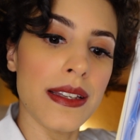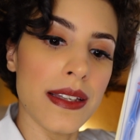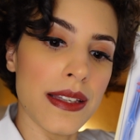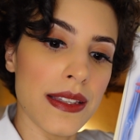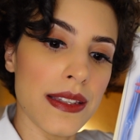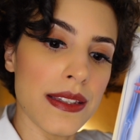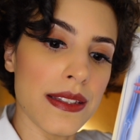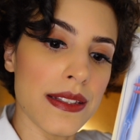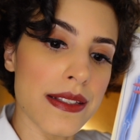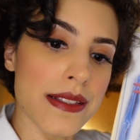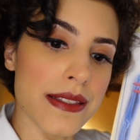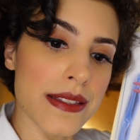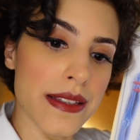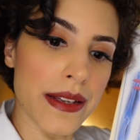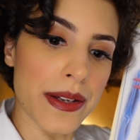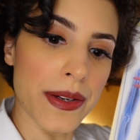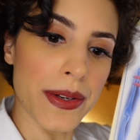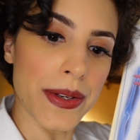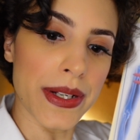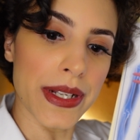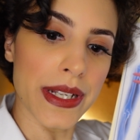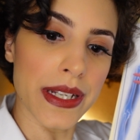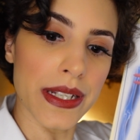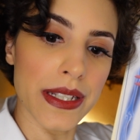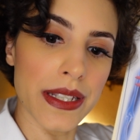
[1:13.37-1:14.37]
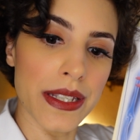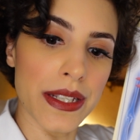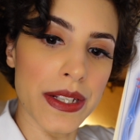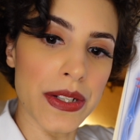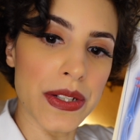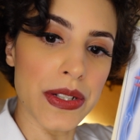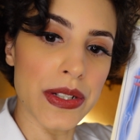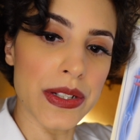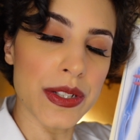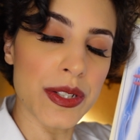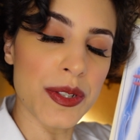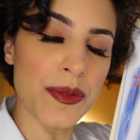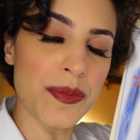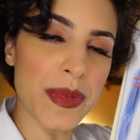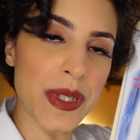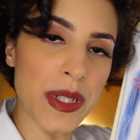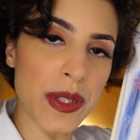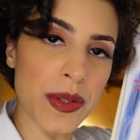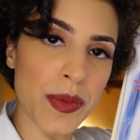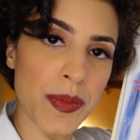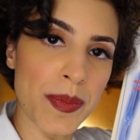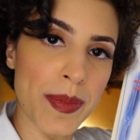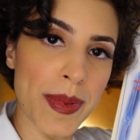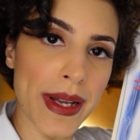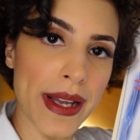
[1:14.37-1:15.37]
in this area here in your
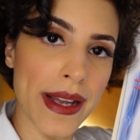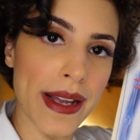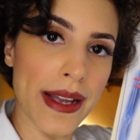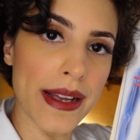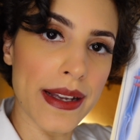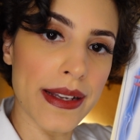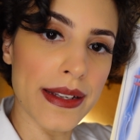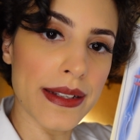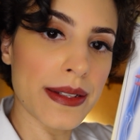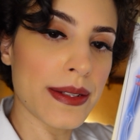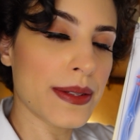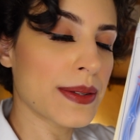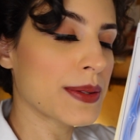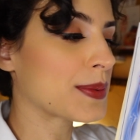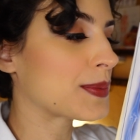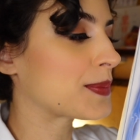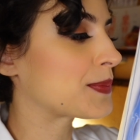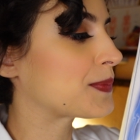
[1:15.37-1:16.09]
middle back,